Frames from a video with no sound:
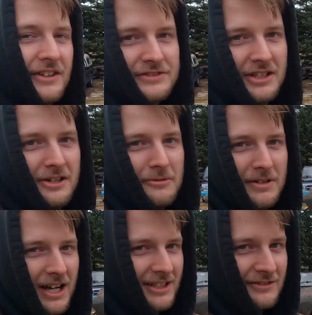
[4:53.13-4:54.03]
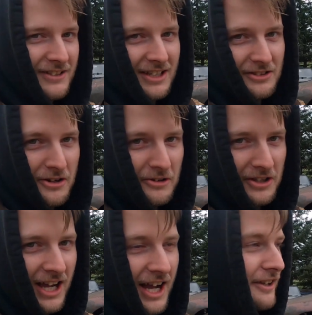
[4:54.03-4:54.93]
love to know. I'd love to know the
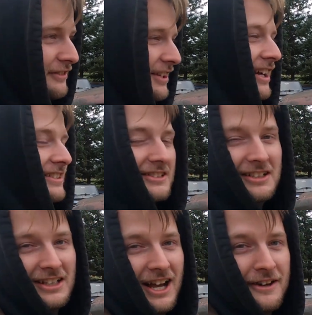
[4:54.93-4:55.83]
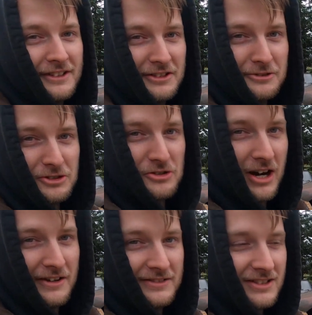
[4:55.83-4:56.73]
guy, if the guy's still alive, that used to
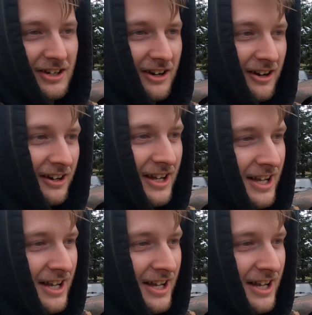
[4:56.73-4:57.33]
drive this car.